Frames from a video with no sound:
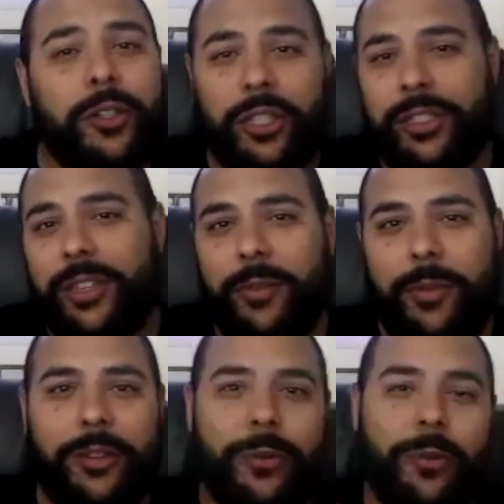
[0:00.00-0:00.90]
She's even
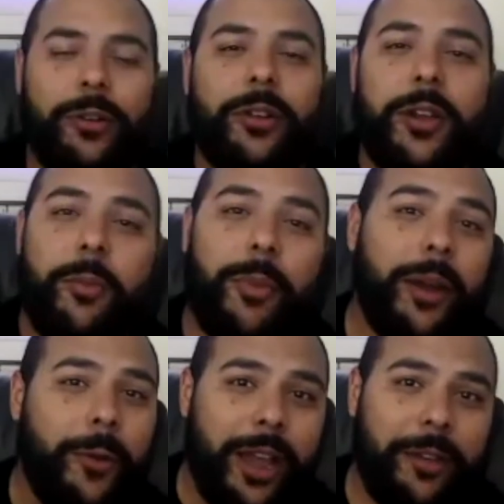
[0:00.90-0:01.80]
mentored my
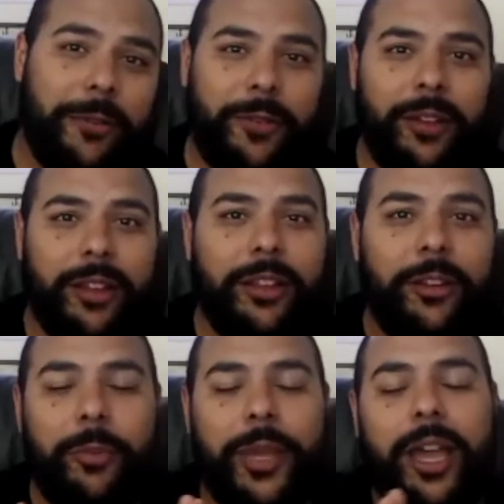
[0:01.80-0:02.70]
wife a
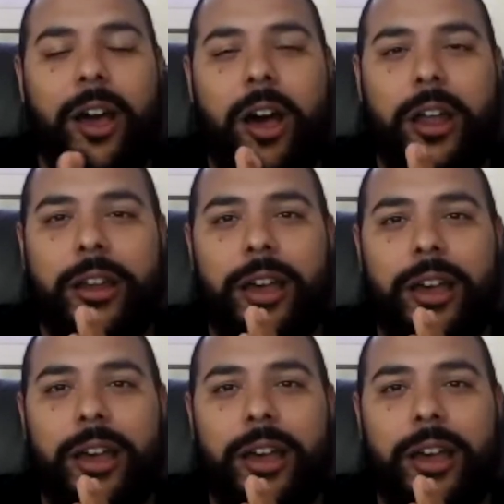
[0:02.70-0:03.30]
little bit on